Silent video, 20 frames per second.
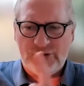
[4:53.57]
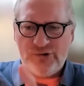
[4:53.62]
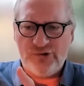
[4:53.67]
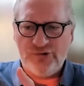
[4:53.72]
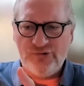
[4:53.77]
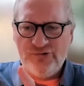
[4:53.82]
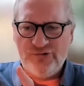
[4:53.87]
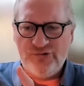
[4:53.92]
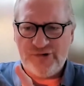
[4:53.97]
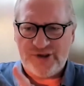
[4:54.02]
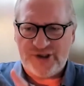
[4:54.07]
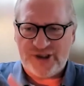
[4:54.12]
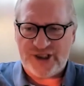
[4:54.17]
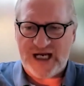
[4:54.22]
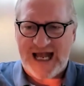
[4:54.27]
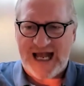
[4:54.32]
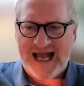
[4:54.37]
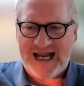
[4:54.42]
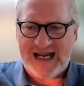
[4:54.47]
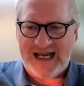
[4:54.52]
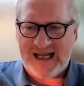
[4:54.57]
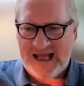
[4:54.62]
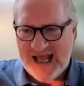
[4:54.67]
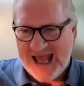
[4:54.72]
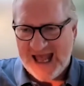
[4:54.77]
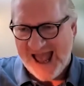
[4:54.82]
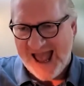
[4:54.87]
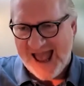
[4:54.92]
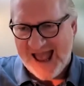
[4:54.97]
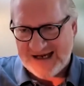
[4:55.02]
do, check,
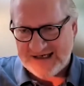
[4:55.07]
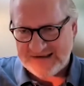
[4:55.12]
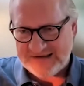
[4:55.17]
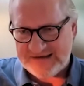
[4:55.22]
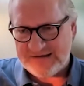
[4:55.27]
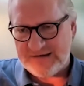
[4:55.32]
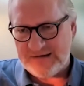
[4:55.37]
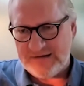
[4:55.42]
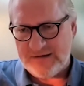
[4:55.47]
act.